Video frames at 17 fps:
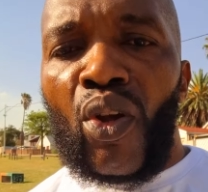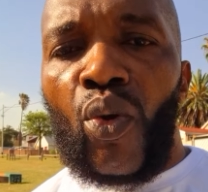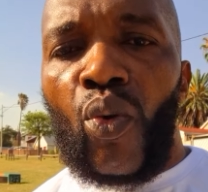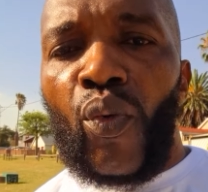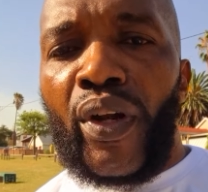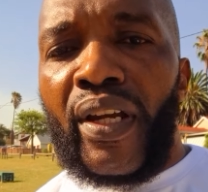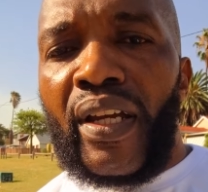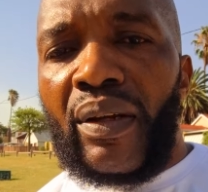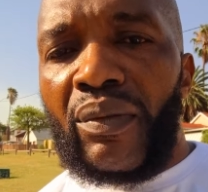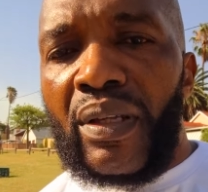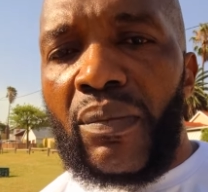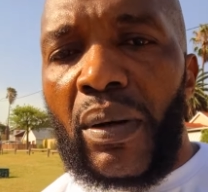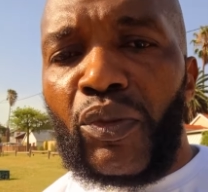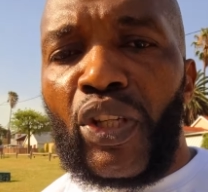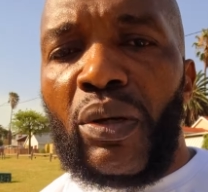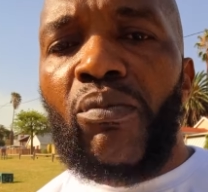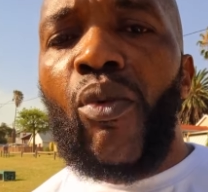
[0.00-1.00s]
the Bible
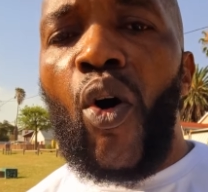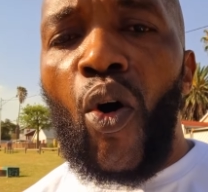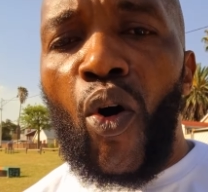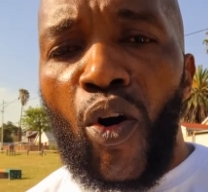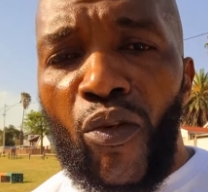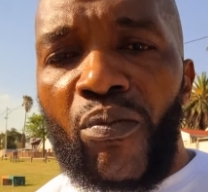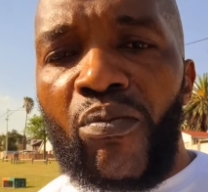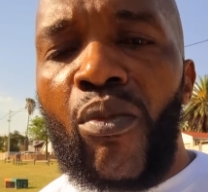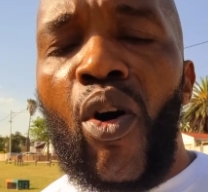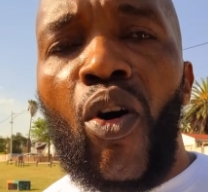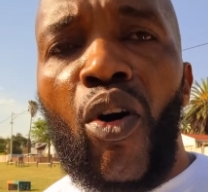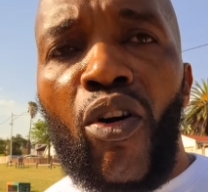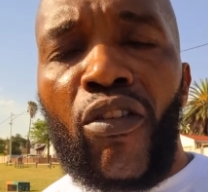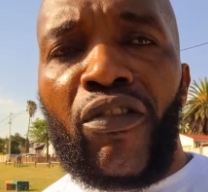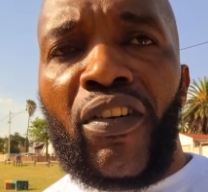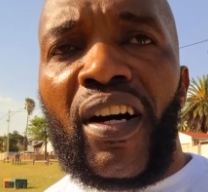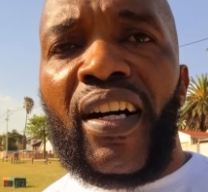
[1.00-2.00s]
says,
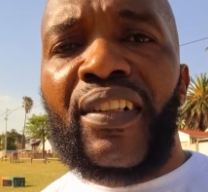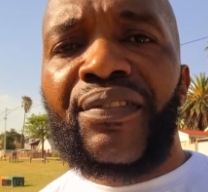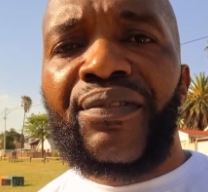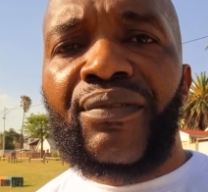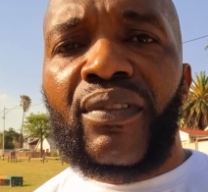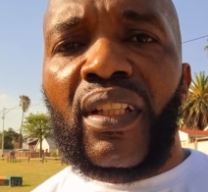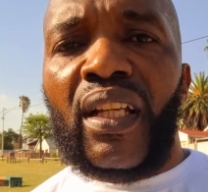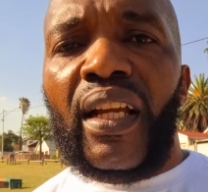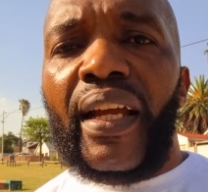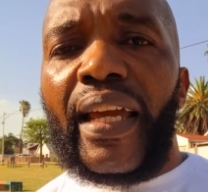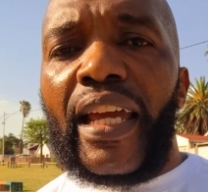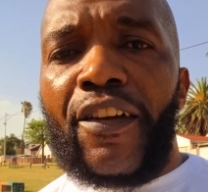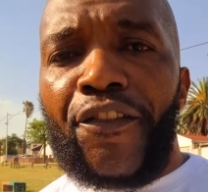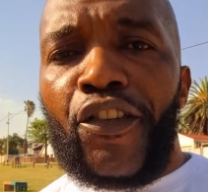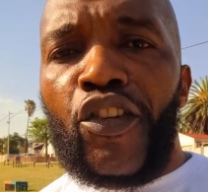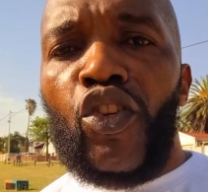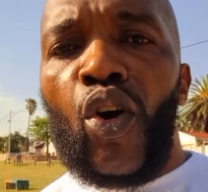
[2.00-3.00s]
moreover,
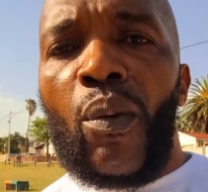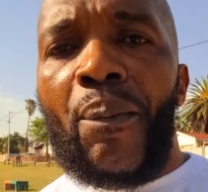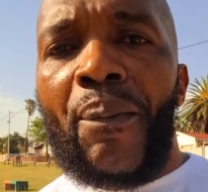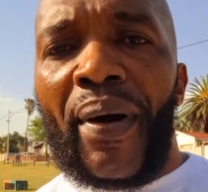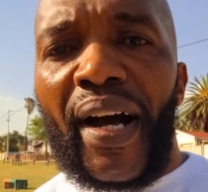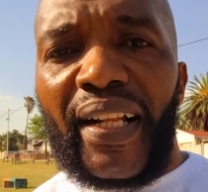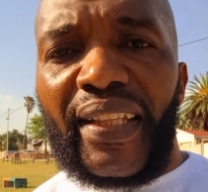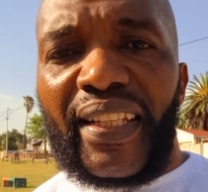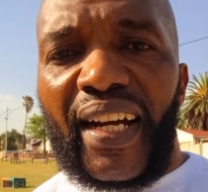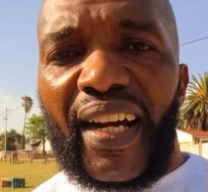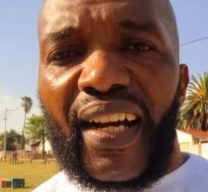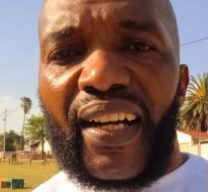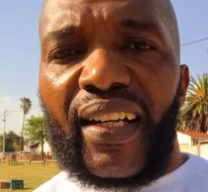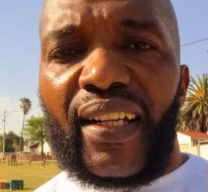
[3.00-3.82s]
if your brother